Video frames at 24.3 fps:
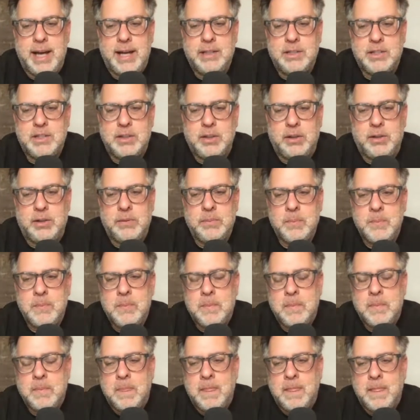So
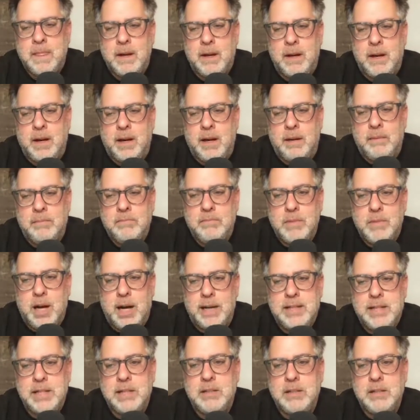I
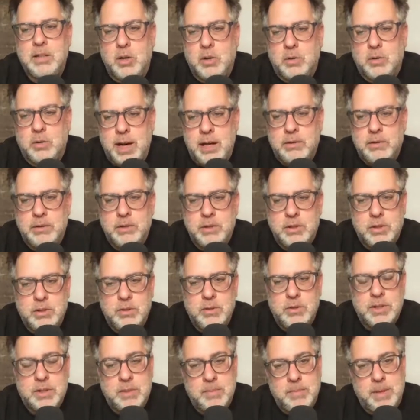didn't go around to
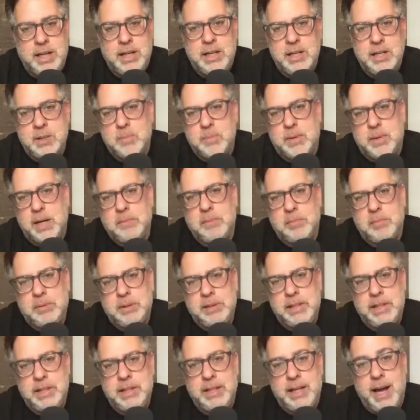as many as probably
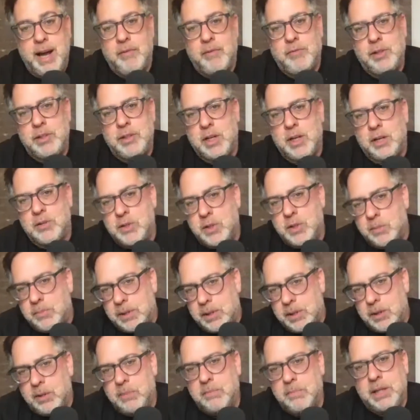the average
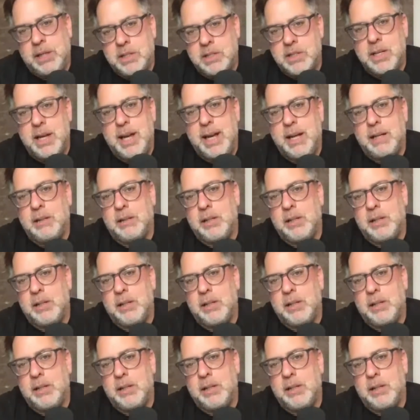entrepreneur because I had a lot of